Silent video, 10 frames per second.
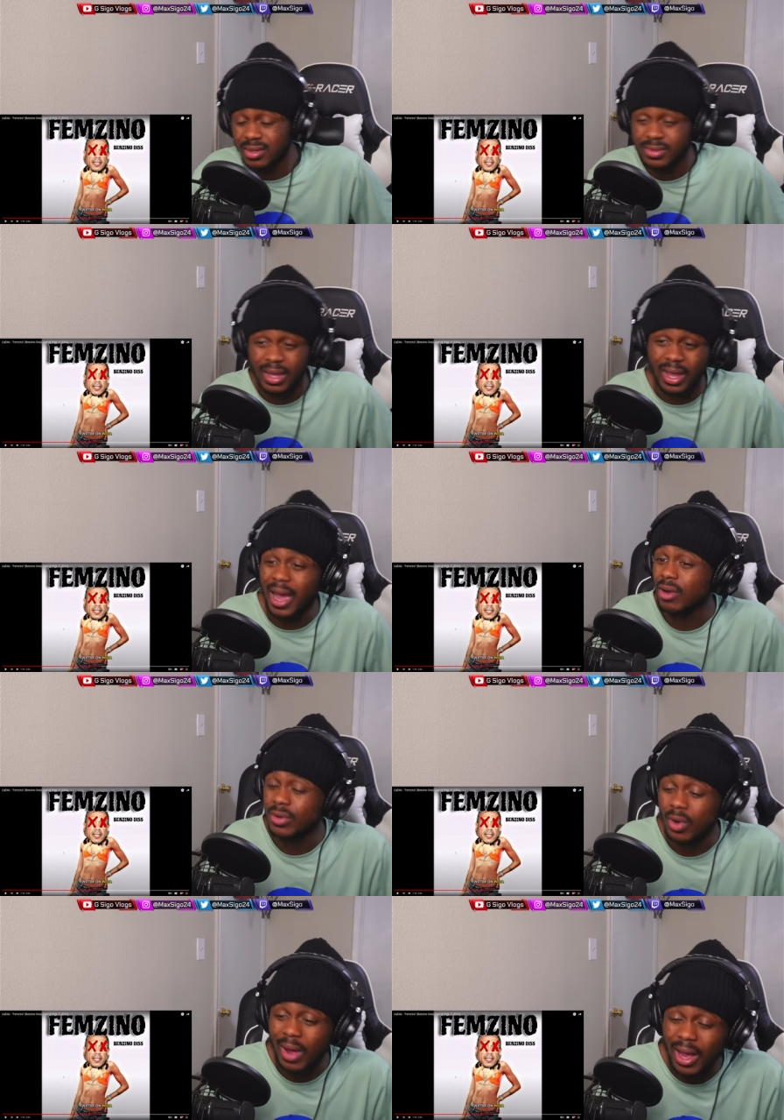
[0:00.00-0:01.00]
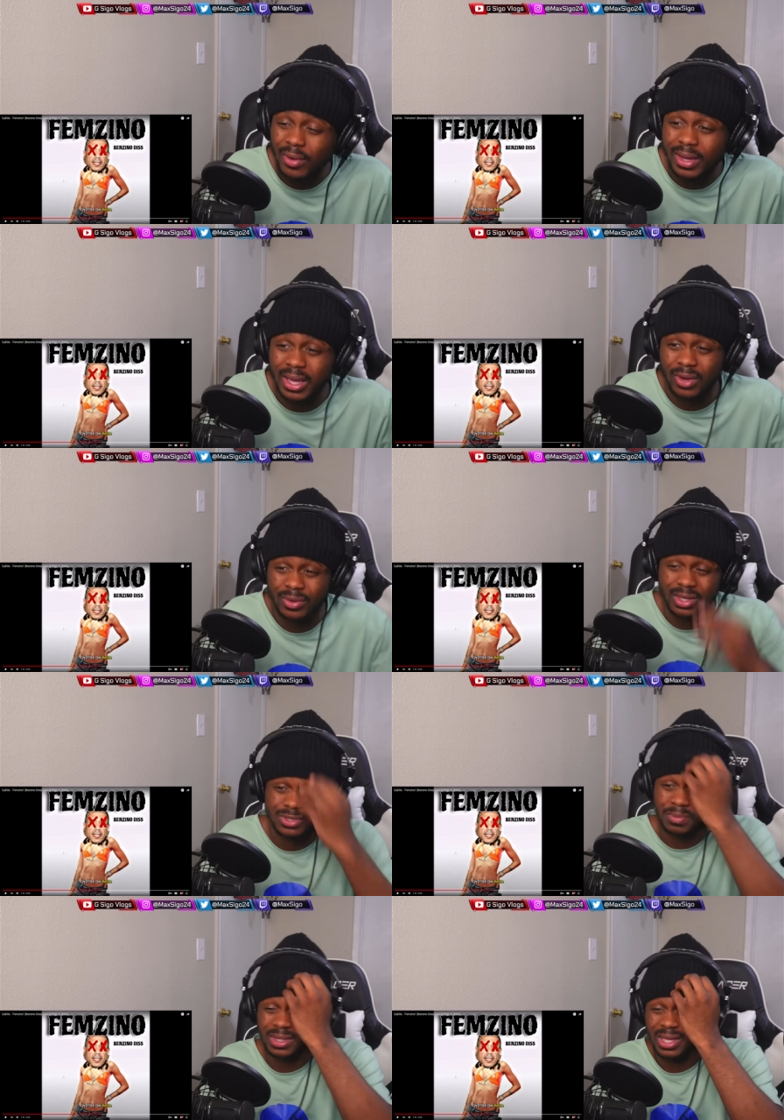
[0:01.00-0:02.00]
Hey, I don't know how the hell niggas
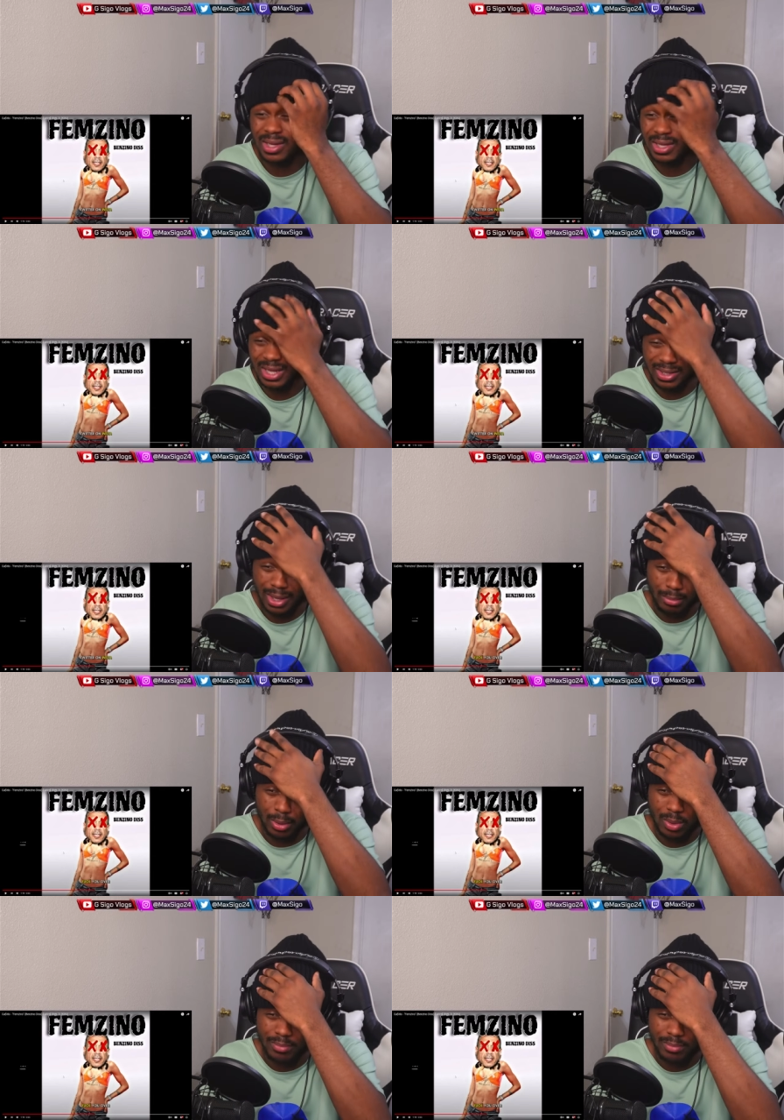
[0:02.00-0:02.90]
be thinking like that, bro.